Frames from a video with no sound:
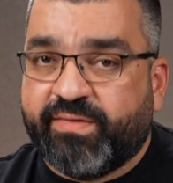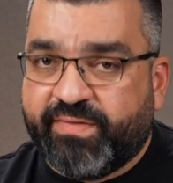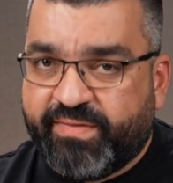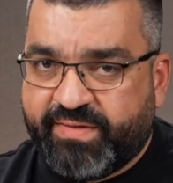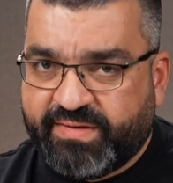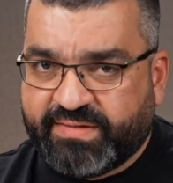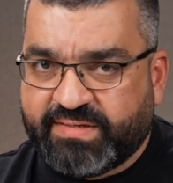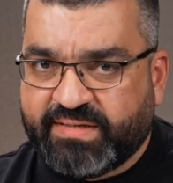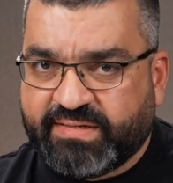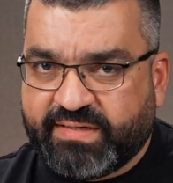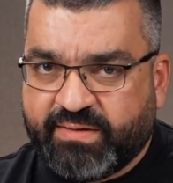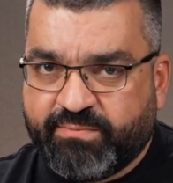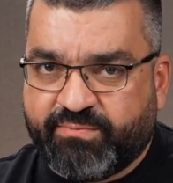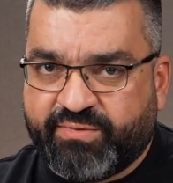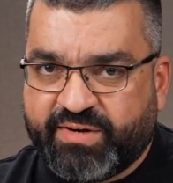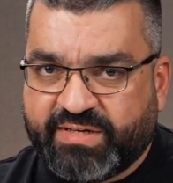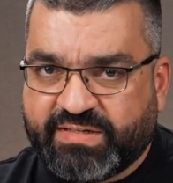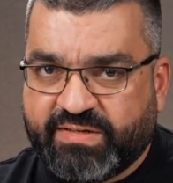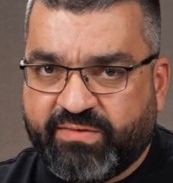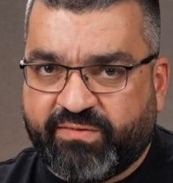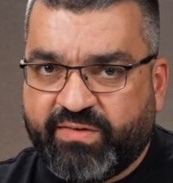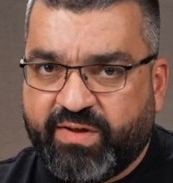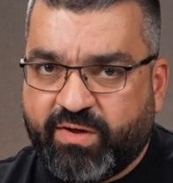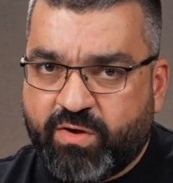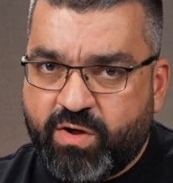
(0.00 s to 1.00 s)
This is
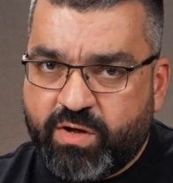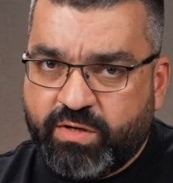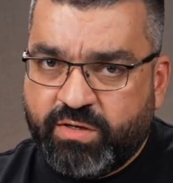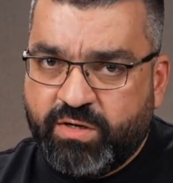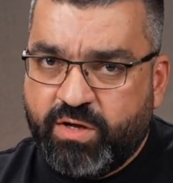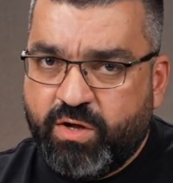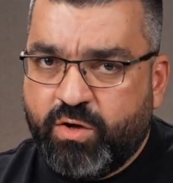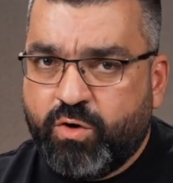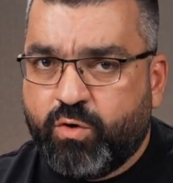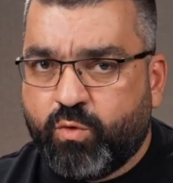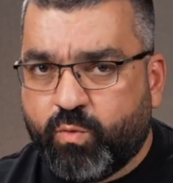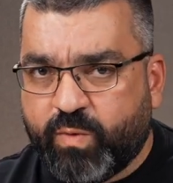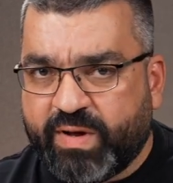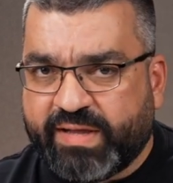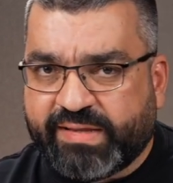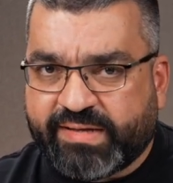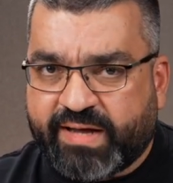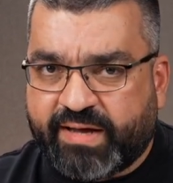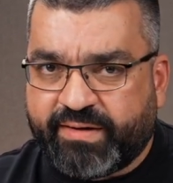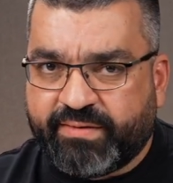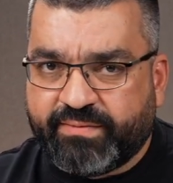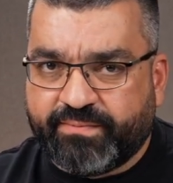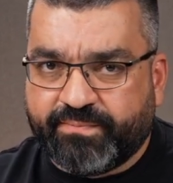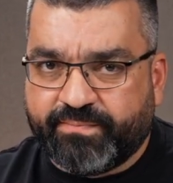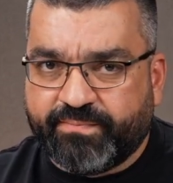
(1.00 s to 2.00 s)
impressive, Nikon. Well
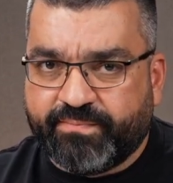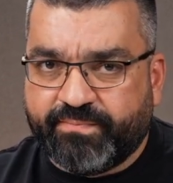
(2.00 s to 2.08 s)
done.